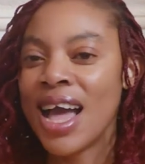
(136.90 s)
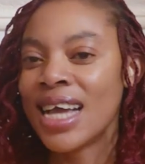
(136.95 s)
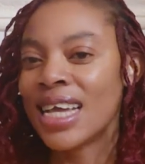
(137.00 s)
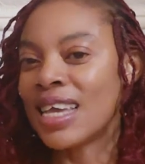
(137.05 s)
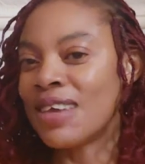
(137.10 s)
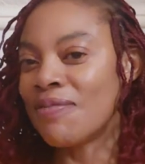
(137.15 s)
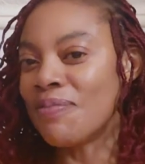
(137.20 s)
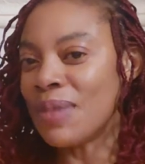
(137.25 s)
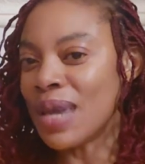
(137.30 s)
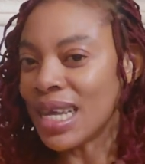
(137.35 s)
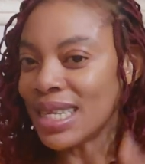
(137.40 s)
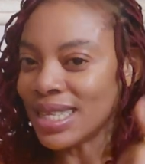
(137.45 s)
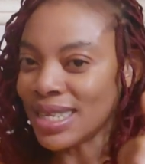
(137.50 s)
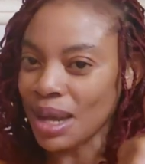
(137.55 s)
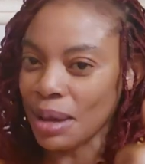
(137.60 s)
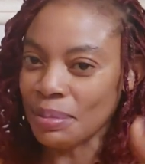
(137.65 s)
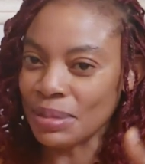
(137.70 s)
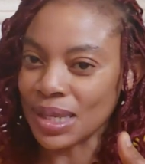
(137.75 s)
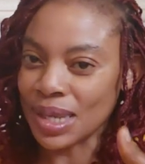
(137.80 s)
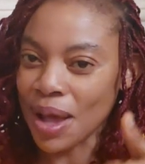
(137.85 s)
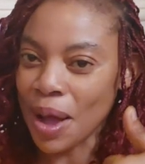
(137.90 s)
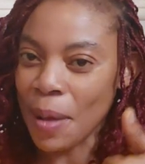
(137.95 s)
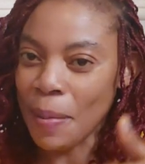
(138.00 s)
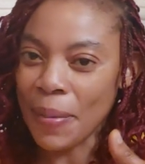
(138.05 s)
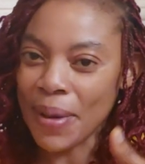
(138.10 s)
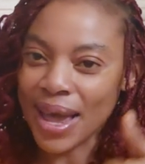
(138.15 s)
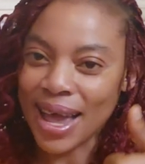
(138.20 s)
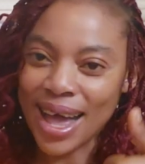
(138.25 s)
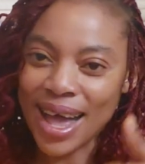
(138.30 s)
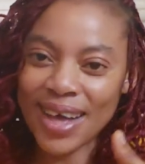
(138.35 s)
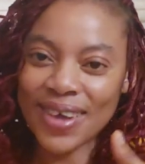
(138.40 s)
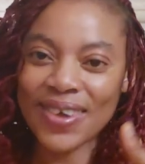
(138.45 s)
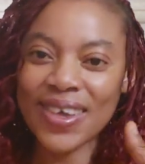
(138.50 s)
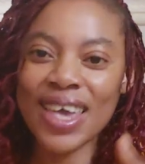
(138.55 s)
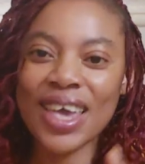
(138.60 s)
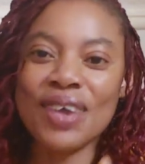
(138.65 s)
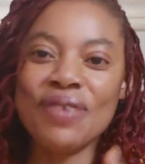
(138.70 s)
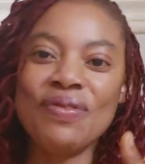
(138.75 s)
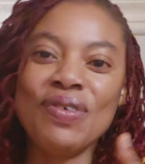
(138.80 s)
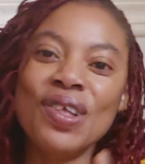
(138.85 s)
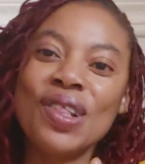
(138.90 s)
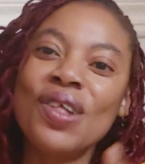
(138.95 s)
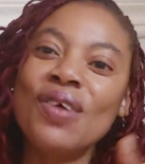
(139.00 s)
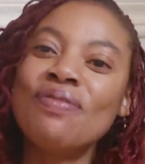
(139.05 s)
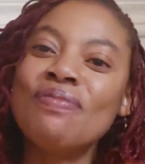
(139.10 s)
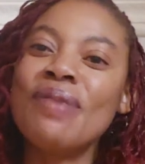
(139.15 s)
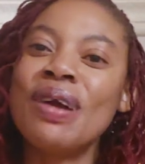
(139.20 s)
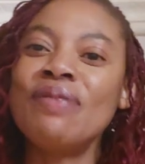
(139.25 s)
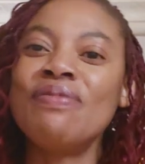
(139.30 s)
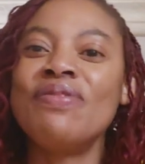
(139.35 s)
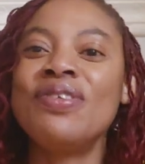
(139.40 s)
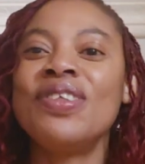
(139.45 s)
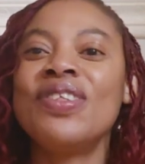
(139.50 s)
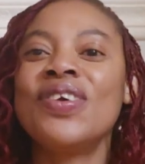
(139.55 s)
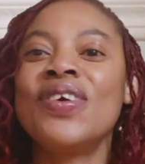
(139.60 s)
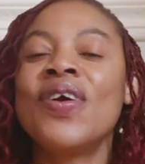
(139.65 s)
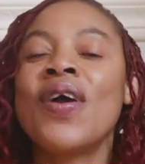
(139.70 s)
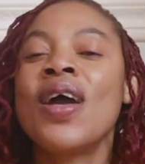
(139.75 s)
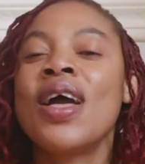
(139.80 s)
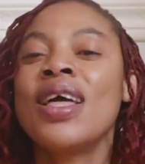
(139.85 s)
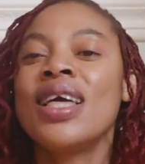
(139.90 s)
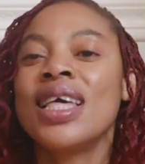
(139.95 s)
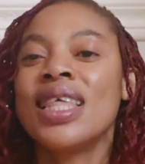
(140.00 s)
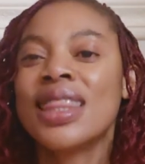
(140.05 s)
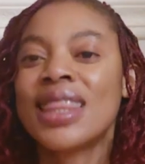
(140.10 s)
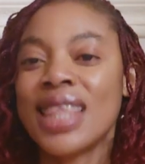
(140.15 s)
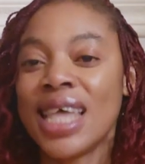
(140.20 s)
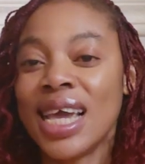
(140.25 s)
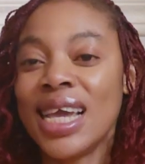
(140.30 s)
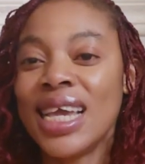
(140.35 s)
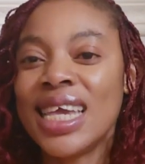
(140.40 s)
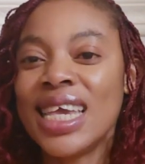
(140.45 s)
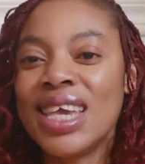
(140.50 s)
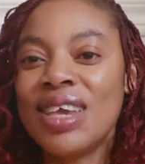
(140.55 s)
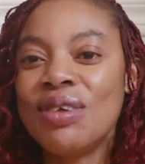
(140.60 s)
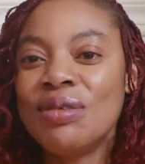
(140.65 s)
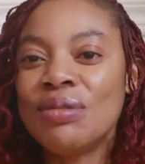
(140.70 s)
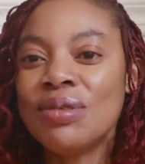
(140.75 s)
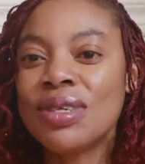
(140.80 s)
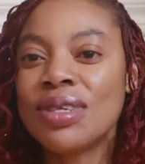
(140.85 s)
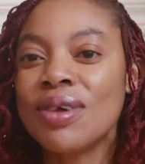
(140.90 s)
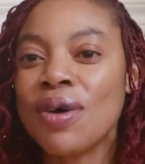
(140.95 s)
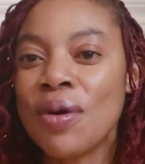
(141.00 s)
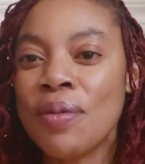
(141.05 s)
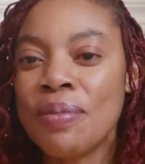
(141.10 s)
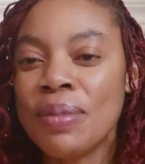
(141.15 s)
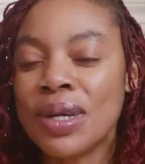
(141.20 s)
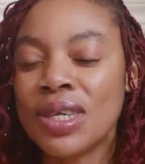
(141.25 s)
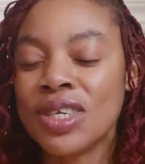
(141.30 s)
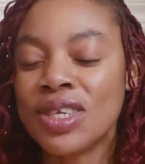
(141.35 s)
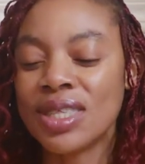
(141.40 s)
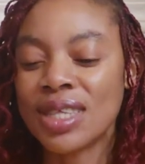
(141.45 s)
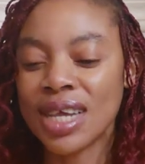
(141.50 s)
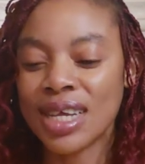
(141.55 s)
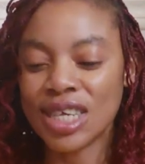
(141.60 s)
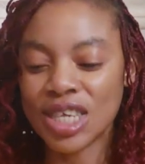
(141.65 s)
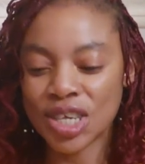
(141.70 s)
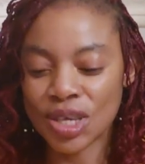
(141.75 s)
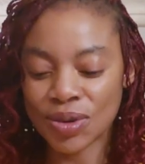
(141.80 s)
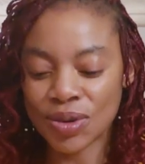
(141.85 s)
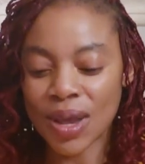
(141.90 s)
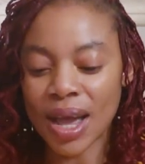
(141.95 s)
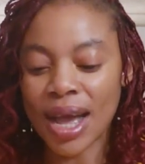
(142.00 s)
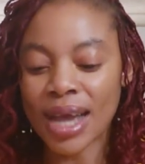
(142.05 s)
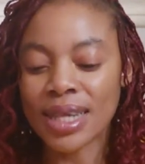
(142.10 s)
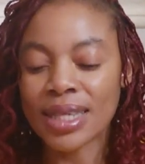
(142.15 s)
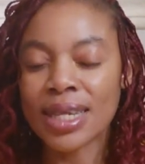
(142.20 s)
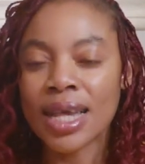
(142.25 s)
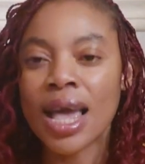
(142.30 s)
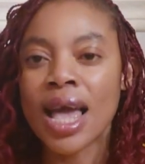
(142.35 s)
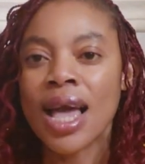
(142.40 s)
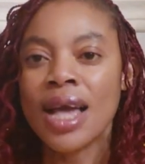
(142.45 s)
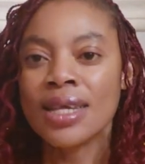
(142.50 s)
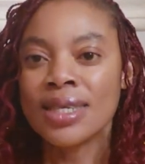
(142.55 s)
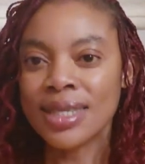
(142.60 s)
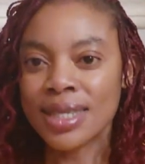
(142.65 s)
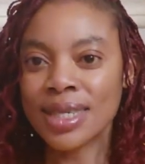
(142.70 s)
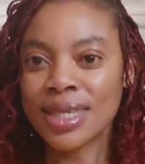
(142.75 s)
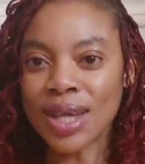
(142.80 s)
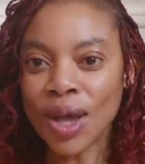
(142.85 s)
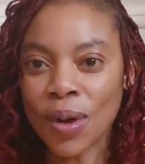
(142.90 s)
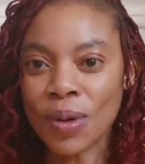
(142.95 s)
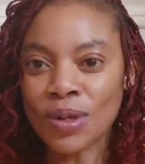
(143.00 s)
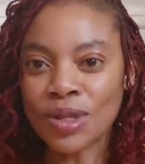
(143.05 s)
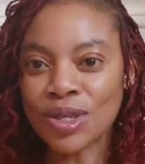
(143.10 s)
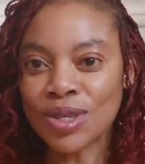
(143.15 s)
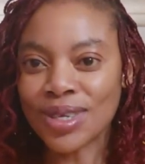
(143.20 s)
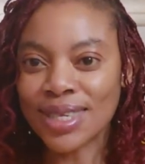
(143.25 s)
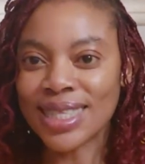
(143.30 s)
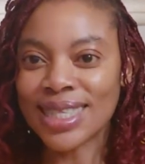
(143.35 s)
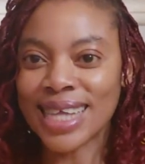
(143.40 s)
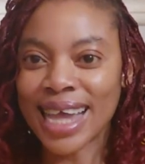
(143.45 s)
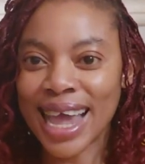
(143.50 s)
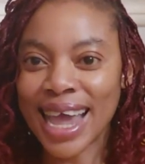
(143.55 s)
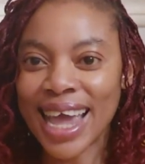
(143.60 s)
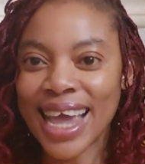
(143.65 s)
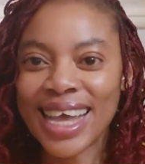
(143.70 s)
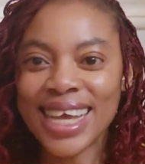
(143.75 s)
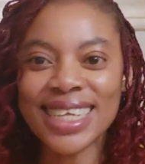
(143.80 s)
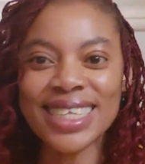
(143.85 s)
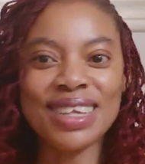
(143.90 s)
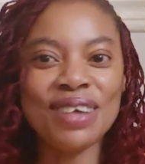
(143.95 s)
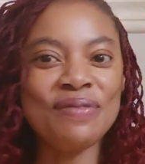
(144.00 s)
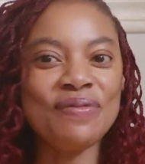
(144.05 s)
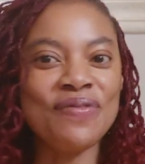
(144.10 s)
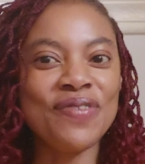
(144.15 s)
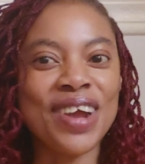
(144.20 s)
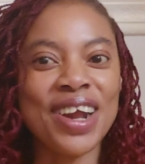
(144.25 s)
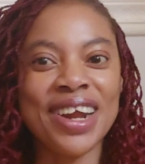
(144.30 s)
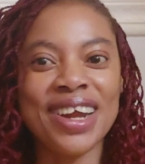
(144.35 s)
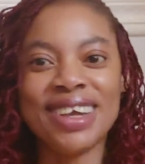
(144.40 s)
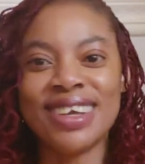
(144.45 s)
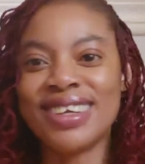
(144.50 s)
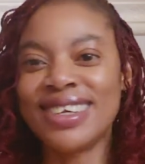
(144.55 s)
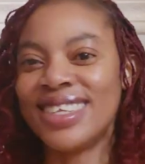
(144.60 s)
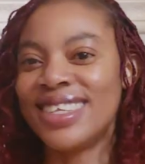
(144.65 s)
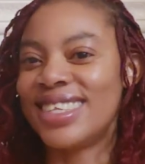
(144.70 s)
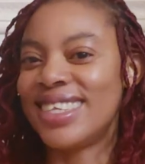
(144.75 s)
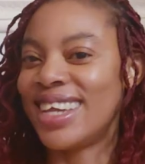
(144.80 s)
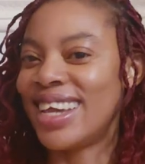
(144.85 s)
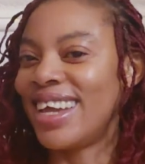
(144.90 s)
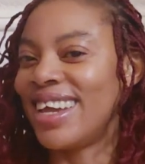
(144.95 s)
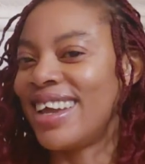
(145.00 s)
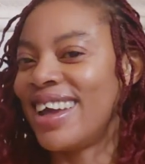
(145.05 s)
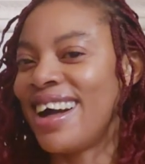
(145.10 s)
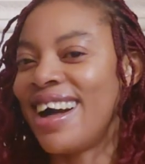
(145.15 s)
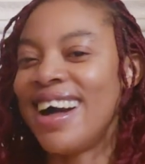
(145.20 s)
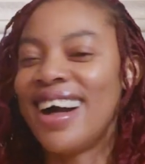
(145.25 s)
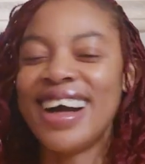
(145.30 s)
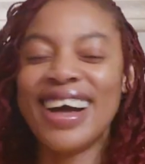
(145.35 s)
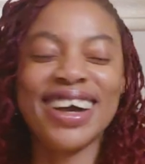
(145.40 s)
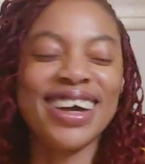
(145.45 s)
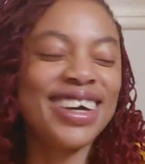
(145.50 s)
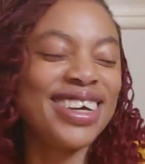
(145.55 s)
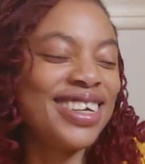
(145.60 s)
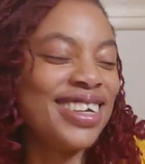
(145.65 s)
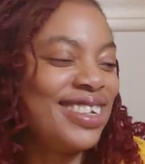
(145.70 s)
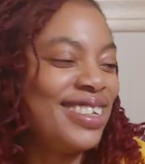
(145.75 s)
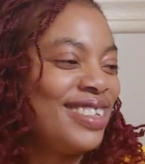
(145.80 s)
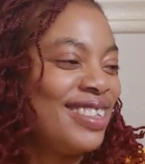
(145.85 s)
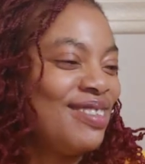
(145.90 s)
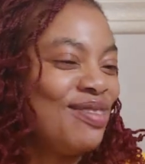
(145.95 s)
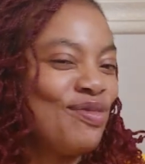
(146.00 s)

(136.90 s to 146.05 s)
give me a thumbs up, okay, if you love my video. Thank you so much. Thank you guys. So today is a very good day, guys.